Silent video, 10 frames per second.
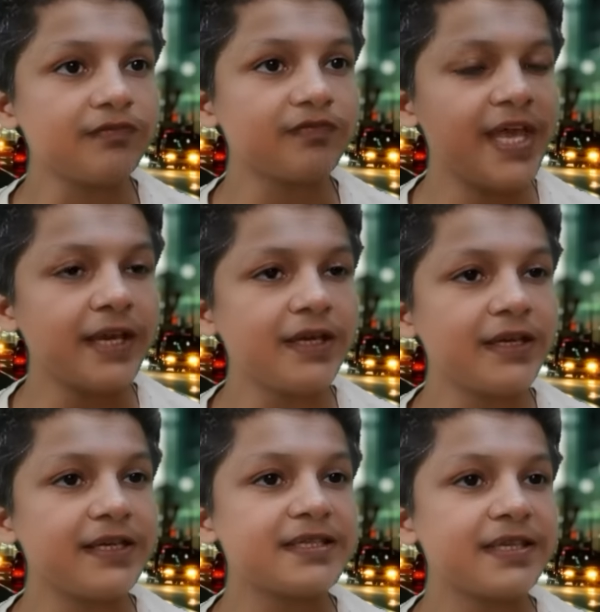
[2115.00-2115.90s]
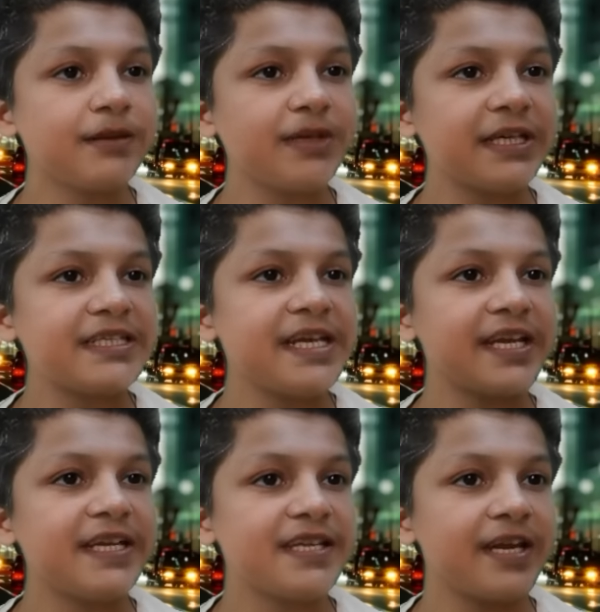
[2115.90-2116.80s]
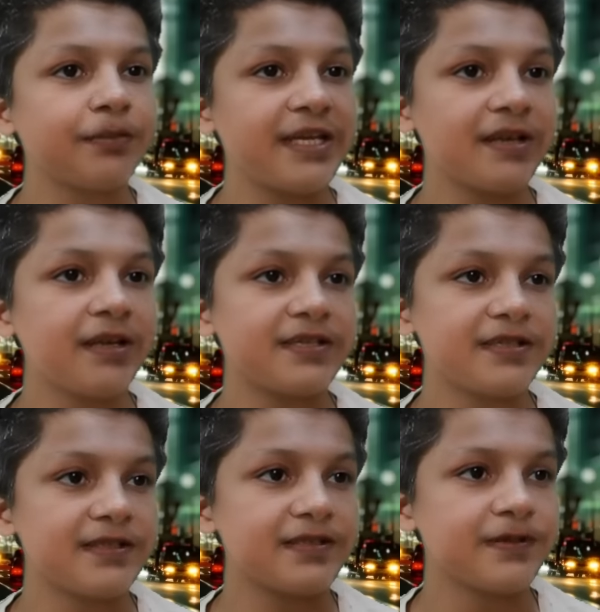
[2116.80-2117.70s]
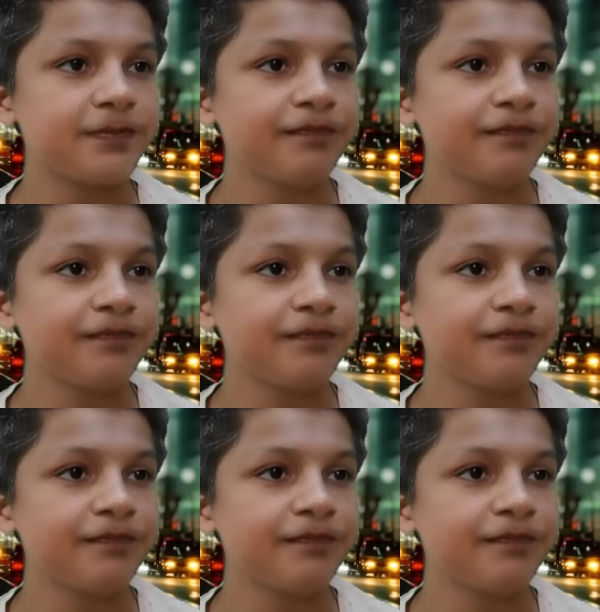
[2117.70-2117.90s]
than its immediate cinematic cousins.